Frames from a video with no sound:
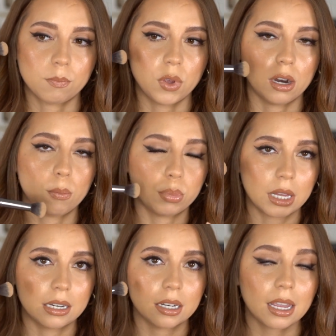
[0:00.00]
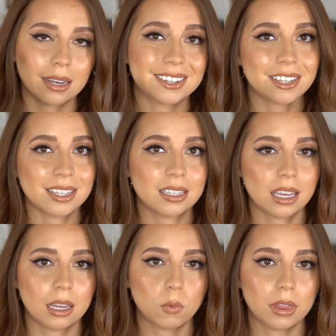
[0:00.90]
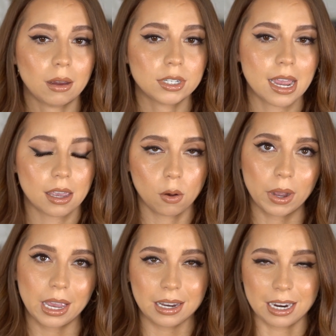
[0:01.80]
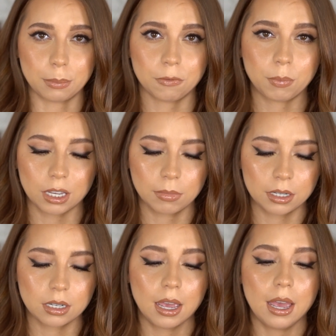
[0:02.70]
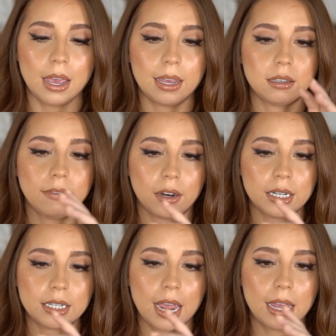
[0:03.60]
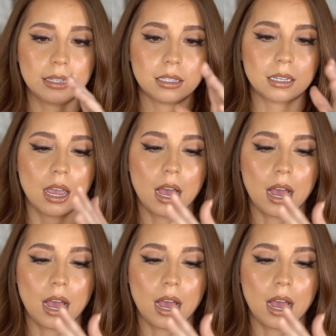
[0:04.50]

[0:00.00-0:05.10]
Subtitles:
you know, blend it into the skin without taking away any type of pigment. It's very dense